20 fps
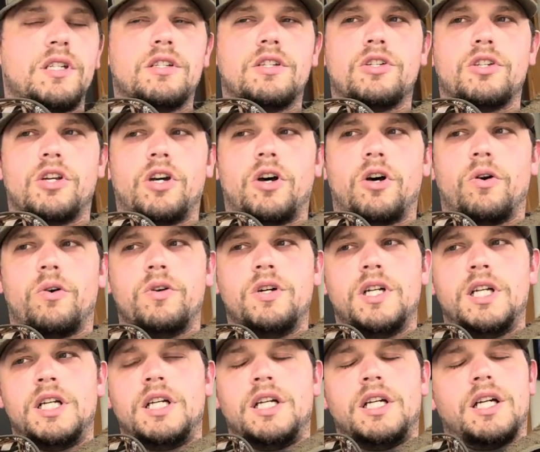So
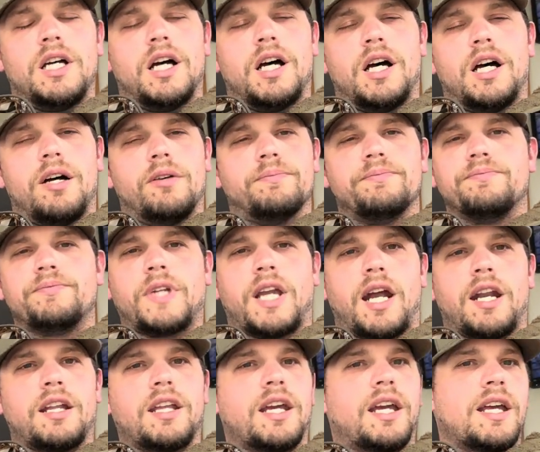
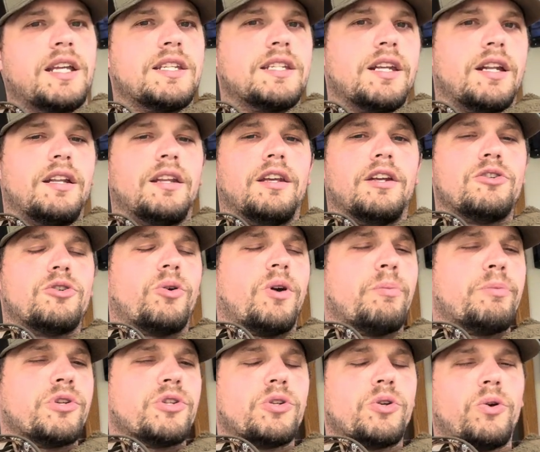kind of like I said in the intro
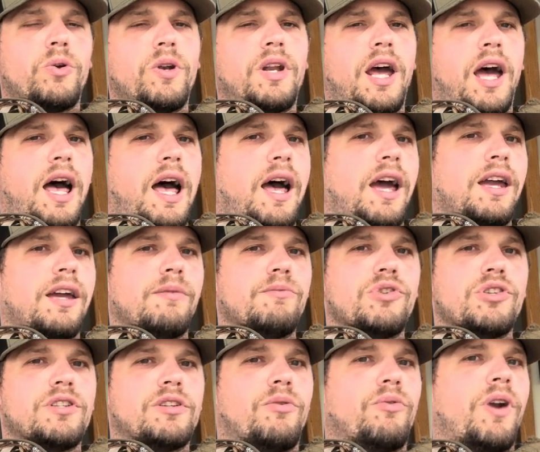episode, I am
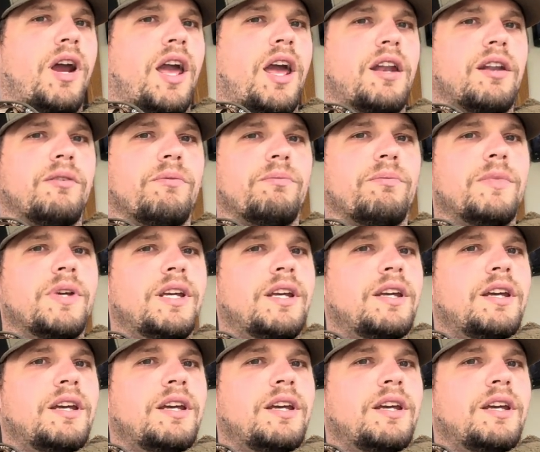just a random